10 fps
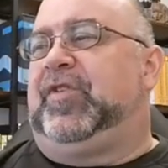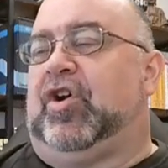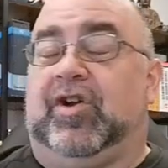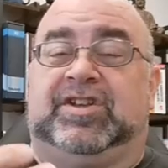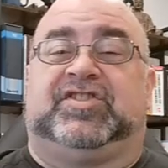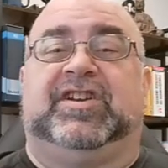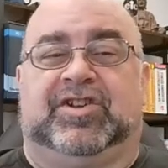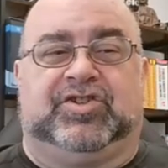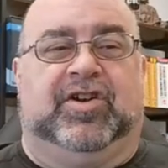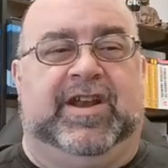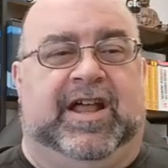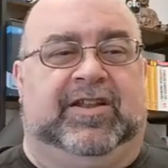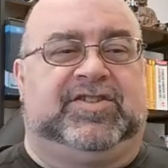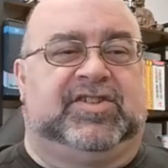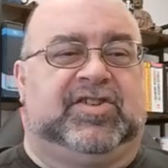signature analysis
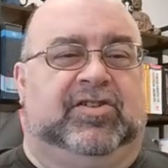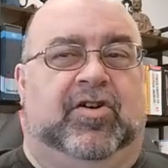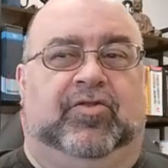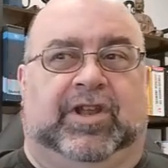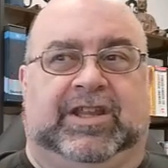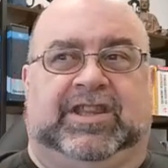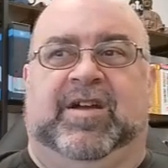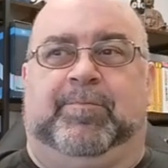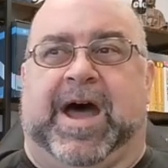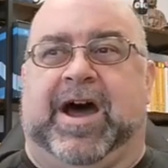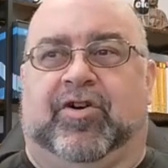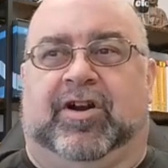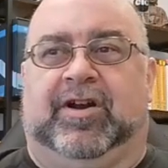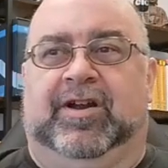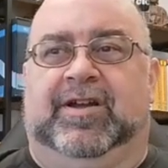alone, like the Empower,
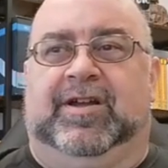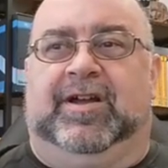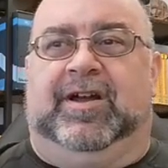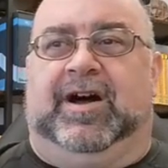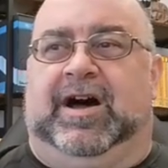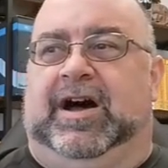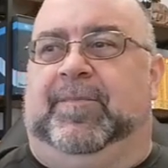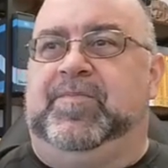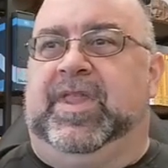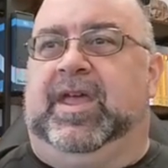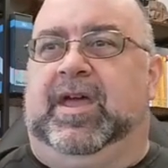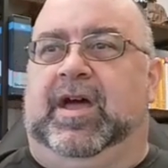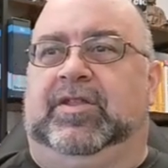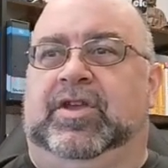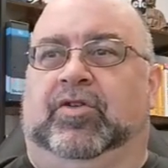the
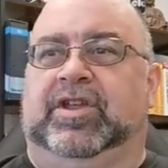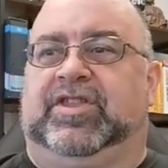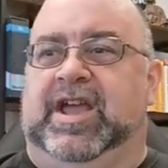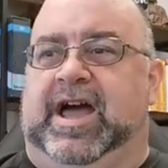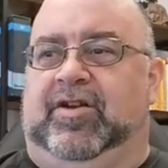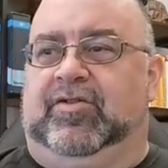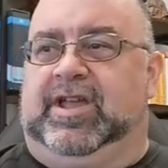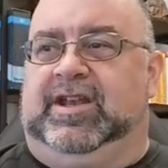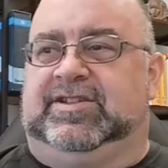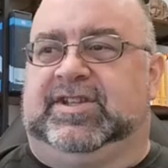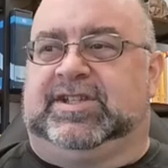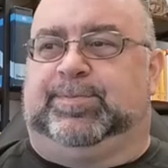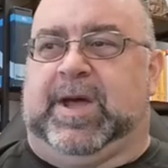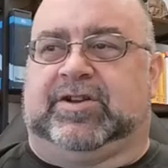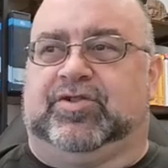only thing I don't get is this
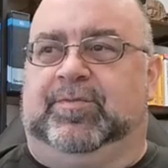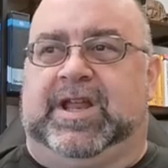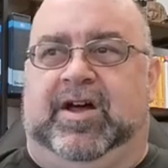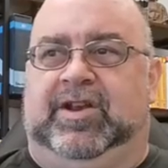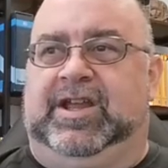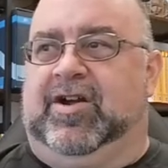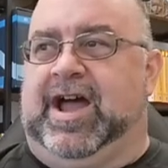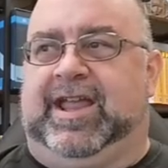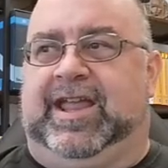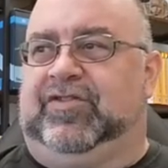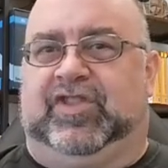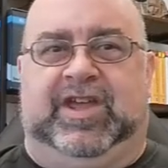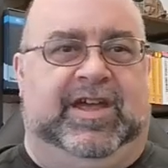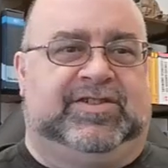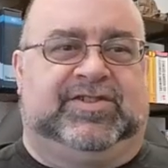spectrum down here. I get
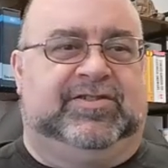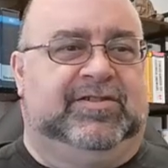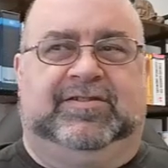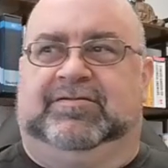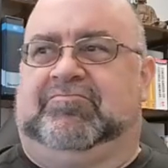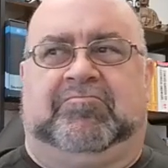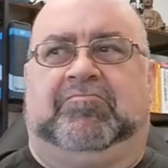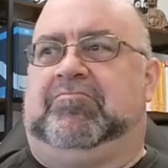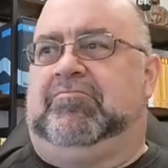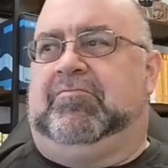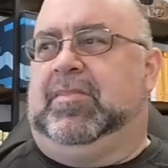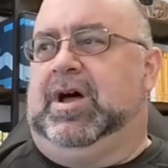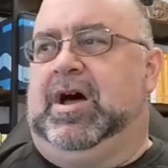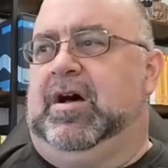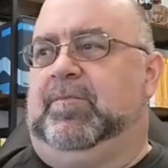this.
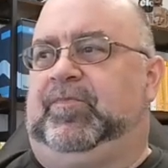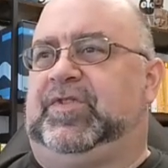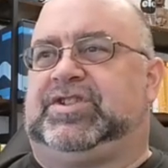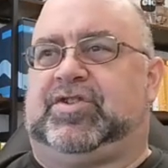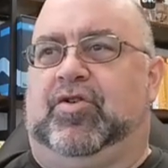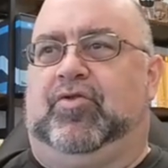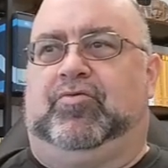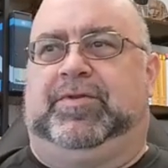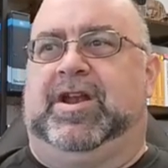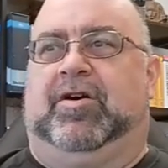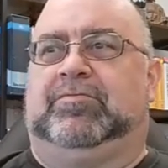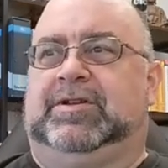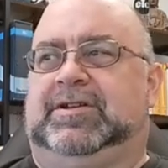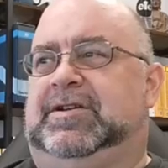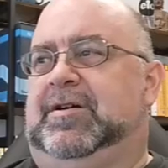So,
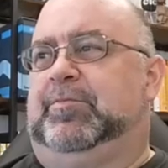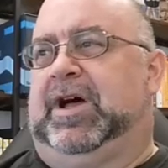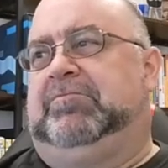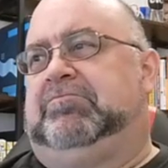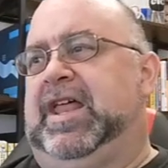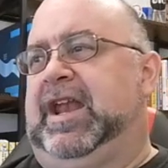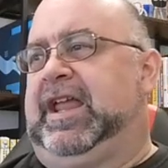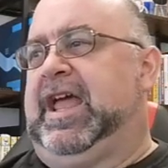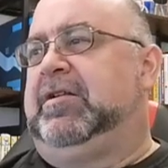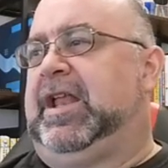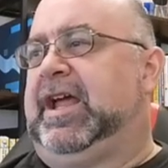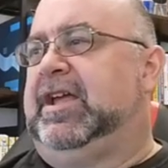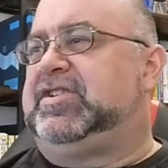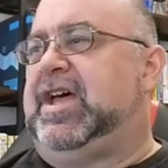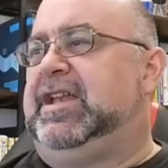but then again, like I said,
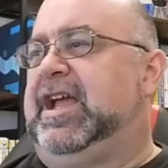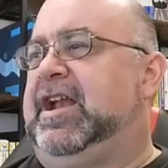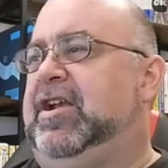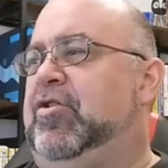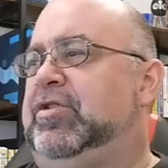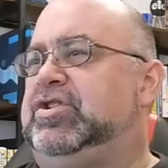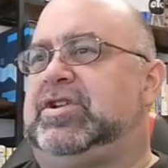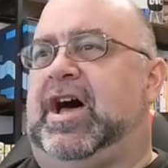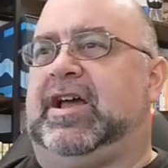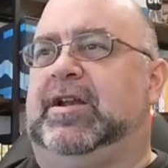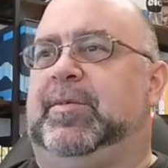you got to know what you're talking about.